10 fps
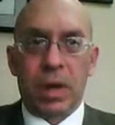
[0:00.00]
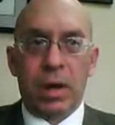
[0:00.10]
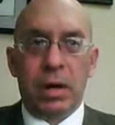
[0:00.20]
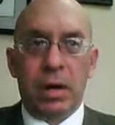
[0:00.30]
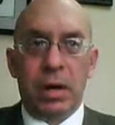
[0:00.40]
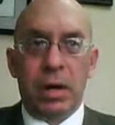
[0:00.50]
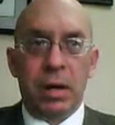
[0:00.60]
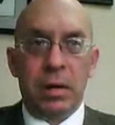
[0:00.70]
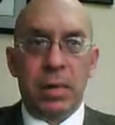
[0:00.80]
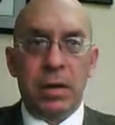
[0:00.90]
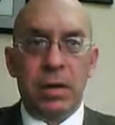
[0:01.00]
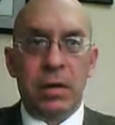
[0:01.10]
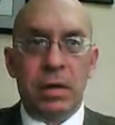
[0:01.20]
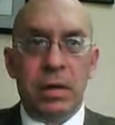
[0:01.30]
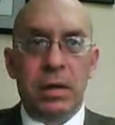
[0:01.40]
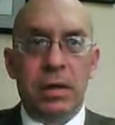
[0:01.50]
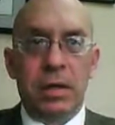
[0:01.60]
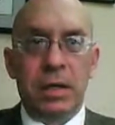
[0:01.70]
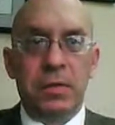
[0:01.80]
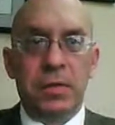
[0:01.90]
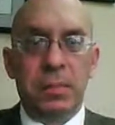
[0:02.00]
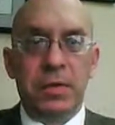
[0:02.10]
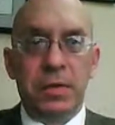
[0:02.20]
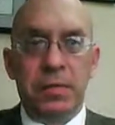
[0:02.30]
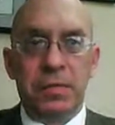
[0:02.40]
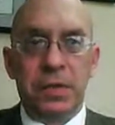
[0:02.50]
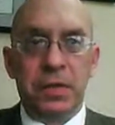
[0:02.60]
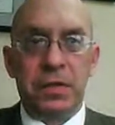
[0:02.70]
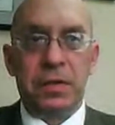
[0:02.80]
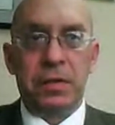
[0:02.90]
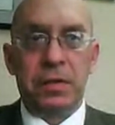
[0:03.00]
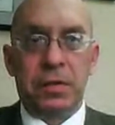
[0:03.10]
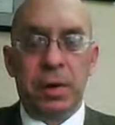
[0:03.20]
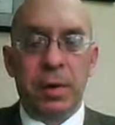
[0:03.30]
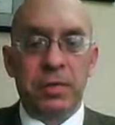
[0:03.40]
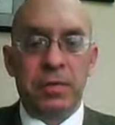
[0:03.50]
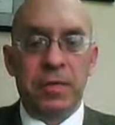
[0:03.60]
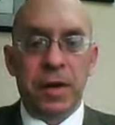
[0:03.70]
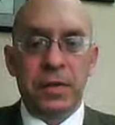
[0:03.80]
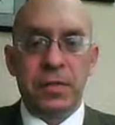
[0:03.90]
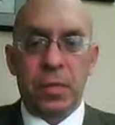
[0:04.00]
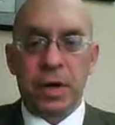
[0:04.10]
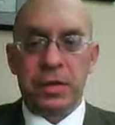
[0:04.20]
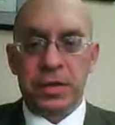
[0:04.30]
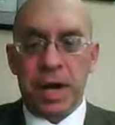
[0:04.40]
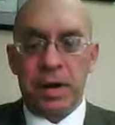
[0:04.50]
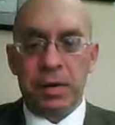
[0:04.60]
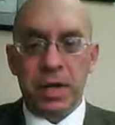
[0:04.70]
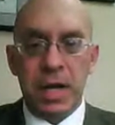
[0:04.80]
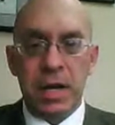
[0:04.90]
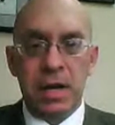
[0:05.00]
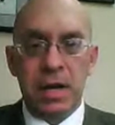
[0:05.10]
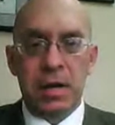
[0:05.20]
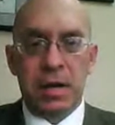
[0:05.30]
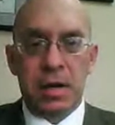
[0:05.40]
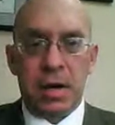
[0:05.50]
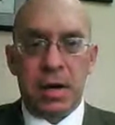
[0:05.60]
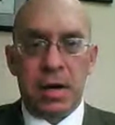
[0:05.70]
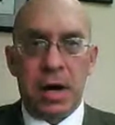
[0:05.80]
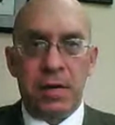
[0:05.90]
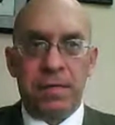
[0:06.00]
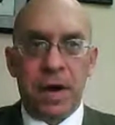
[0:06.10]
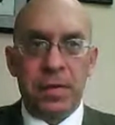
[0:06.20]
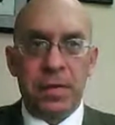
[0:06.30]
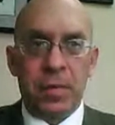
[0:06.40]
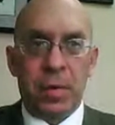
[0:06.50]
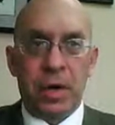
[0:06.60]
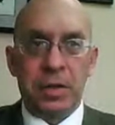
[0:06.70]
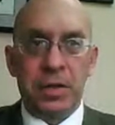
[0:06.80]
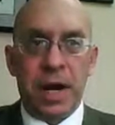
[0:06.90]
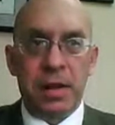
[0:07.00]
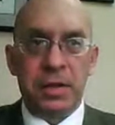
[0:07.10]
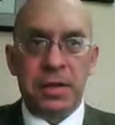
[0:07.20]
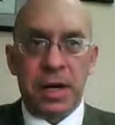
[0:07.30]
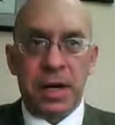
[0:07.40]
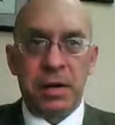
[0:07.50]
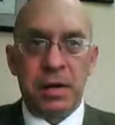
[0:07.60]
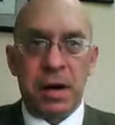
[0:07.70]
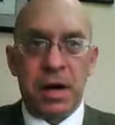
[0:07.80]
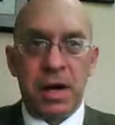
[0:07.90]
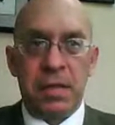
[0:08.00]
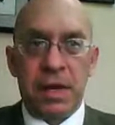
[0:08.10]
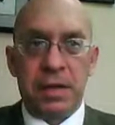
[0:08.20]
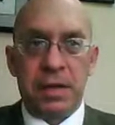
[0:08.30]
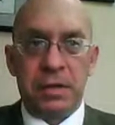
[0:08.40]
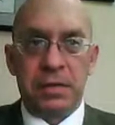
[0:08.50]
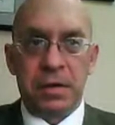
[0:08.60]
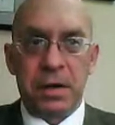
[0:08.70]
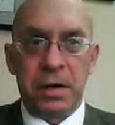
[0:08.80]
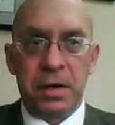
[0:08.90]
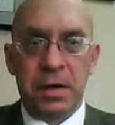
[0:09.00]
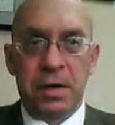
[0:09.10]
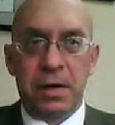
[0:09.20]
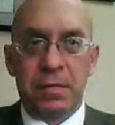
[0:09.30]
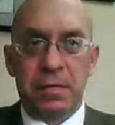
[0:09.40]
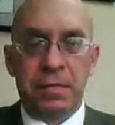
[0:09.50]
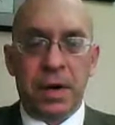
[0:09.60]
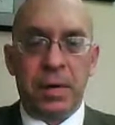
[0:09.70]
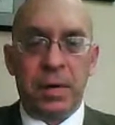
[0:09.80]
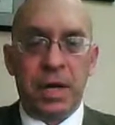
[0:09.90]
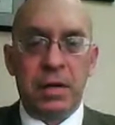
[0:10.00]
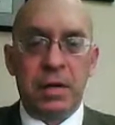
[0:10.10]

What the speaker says: Um, in terms of just criminal defense work generally, I find the work challenging. I think it's a very